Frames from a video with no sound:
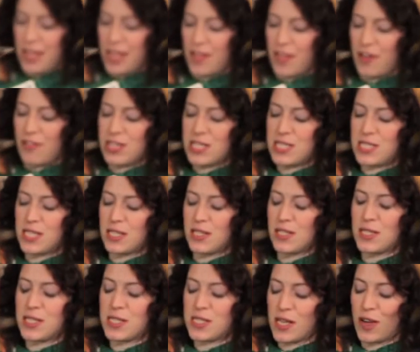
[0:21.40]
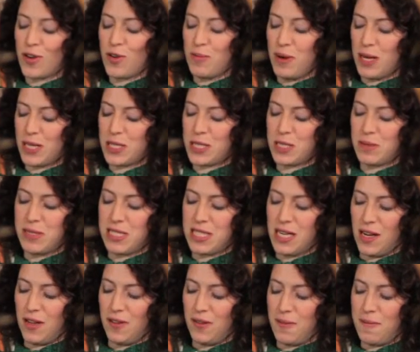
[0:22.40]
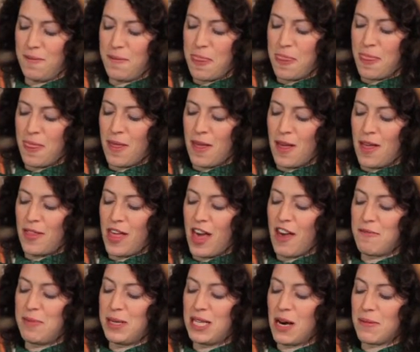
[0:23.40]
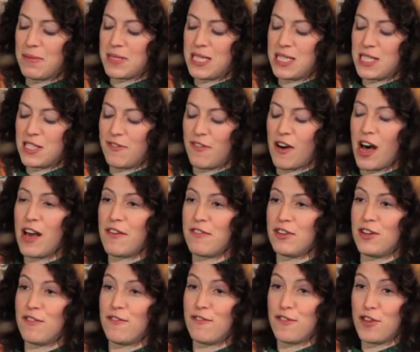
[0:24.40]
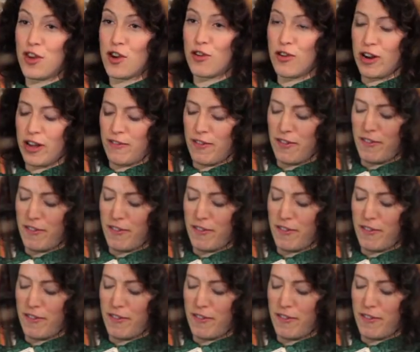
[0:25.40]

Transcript: yet there is still so much to be done. They have been up since 5 in a fury of